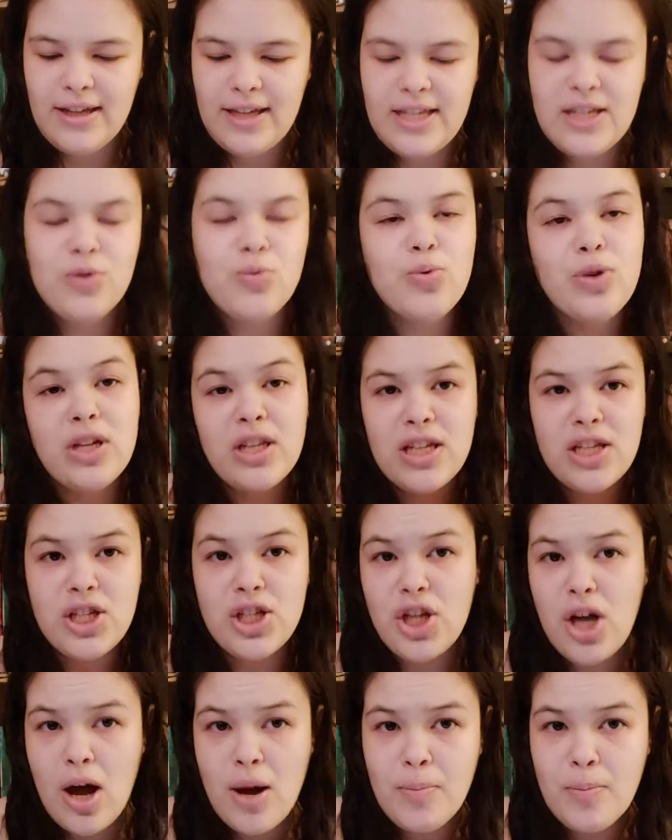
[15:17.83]
He's really
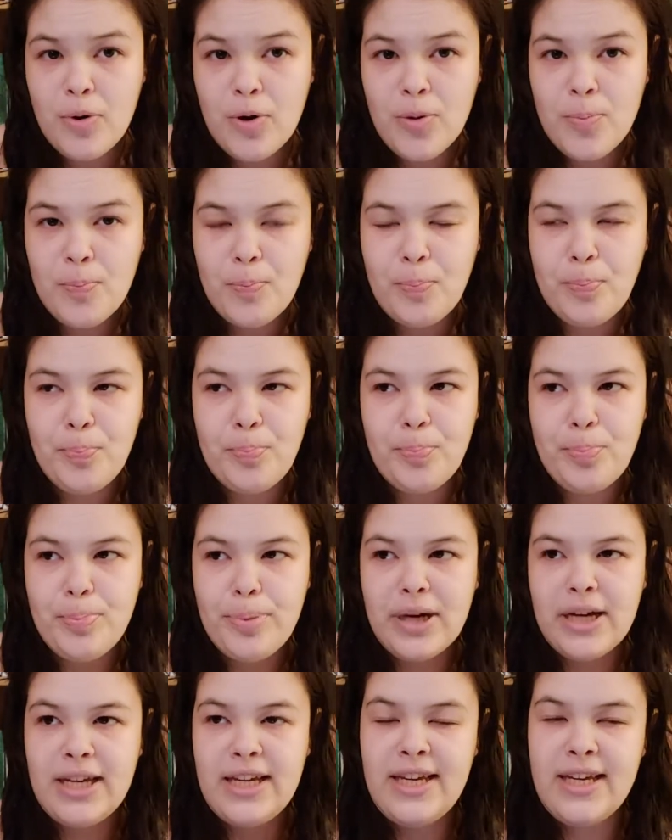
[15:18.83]
somber,
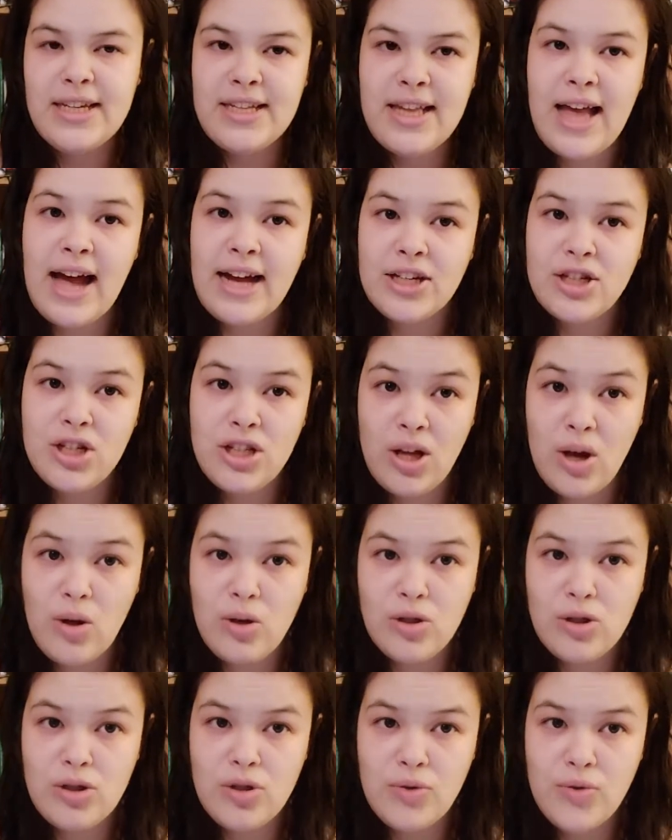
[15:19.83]
but he is actually
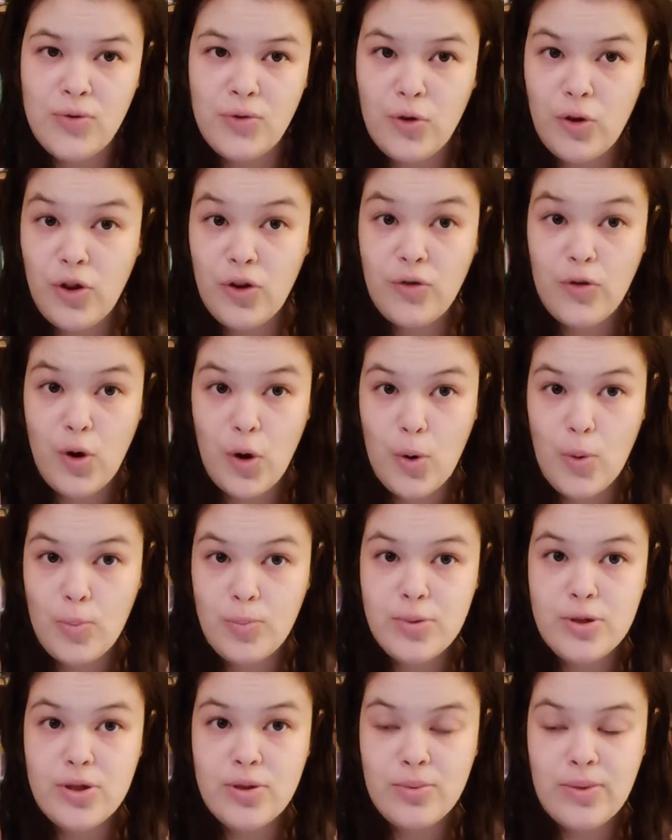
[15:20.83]
also full of
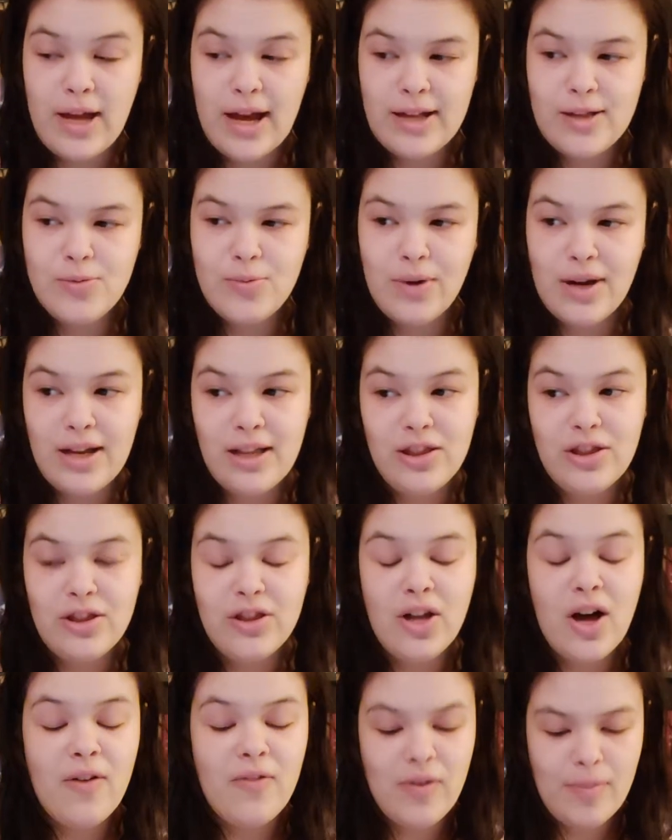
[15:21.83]
hope. So that's what I
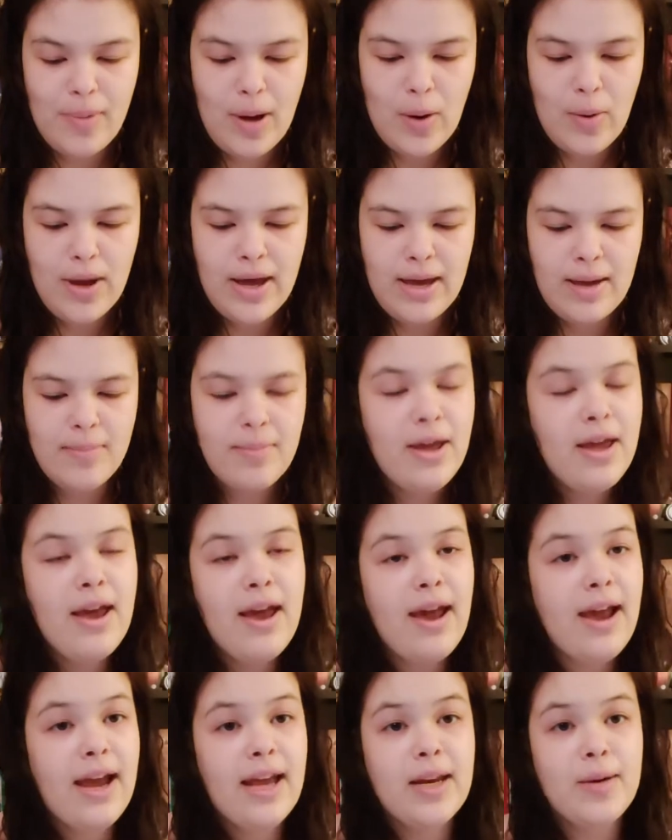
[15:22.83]
love about him.
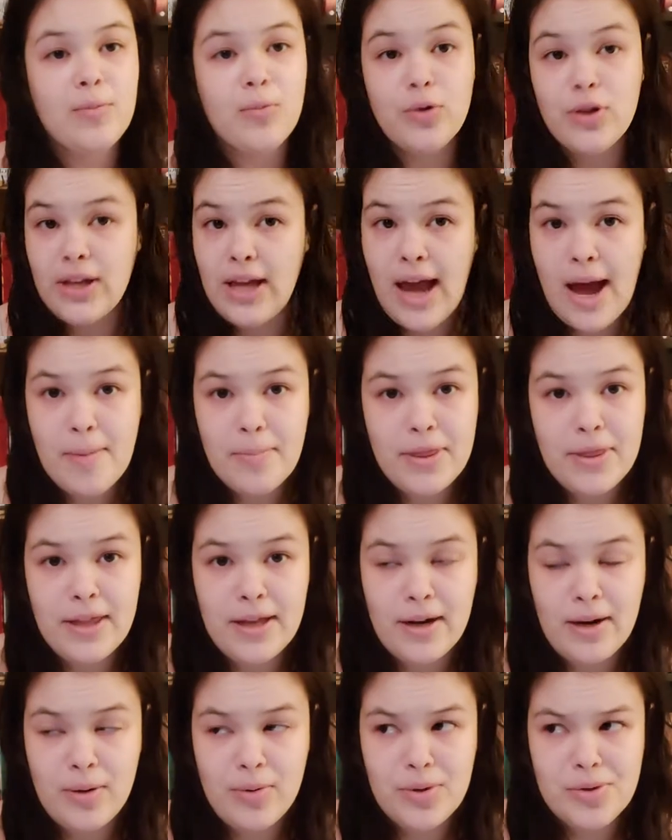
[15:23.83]
And I'm really happy
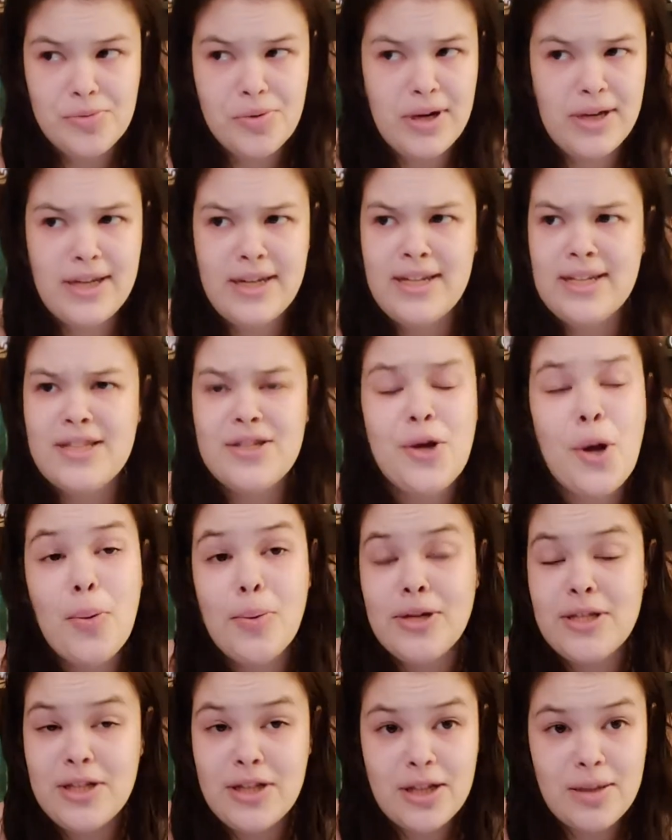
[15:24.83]
that I reread it. It's
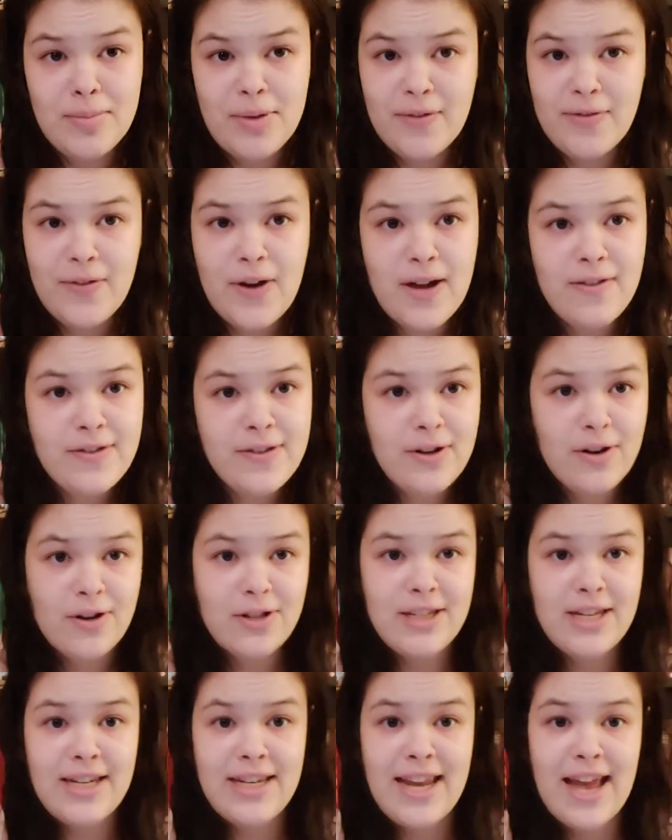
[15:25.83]
always going to be a five
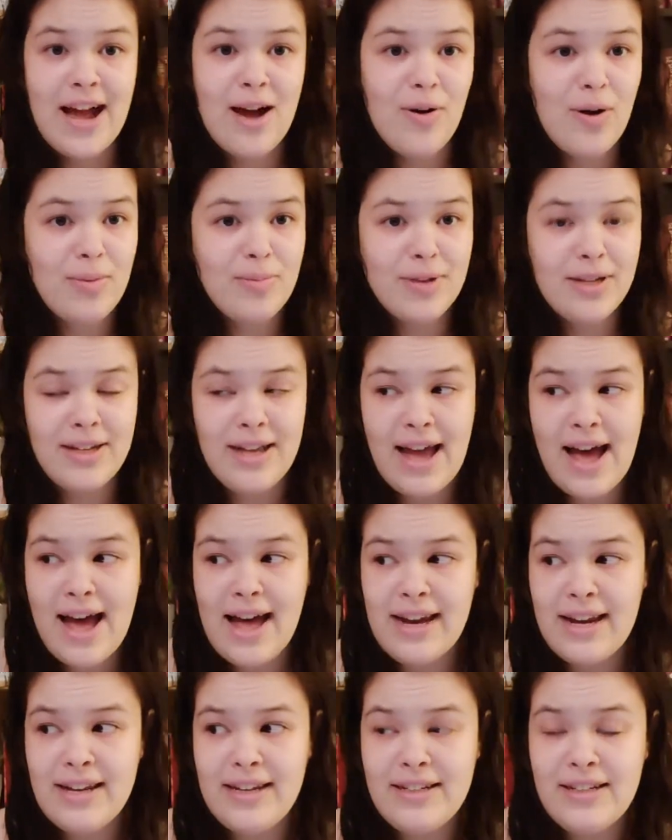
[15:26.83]
stars. And now I'm going to
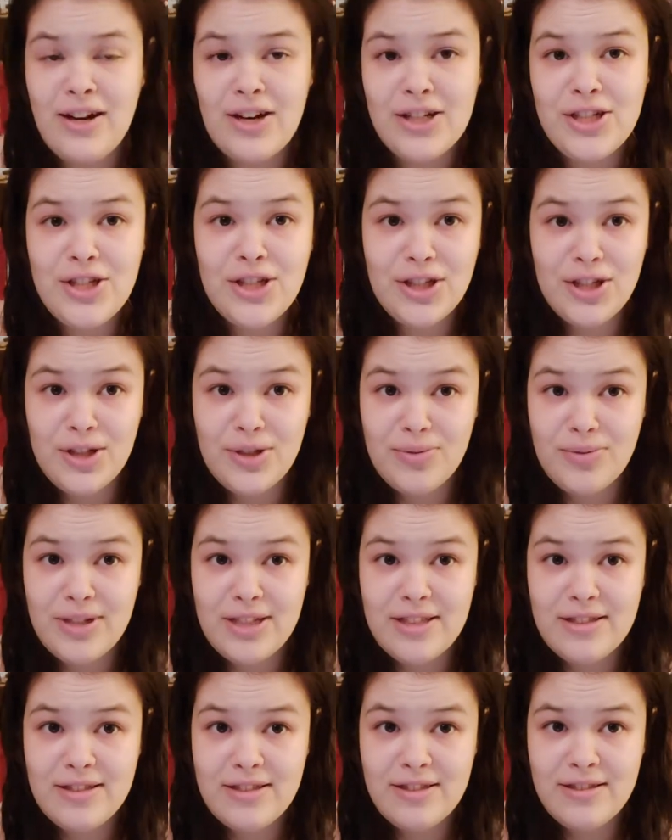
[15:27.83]
add it onto
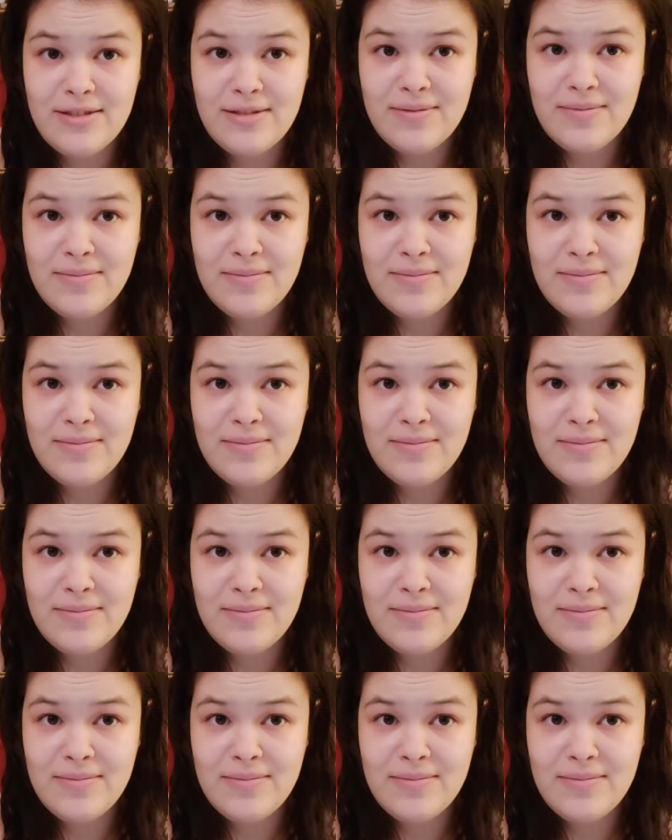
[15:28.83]
Goodreads.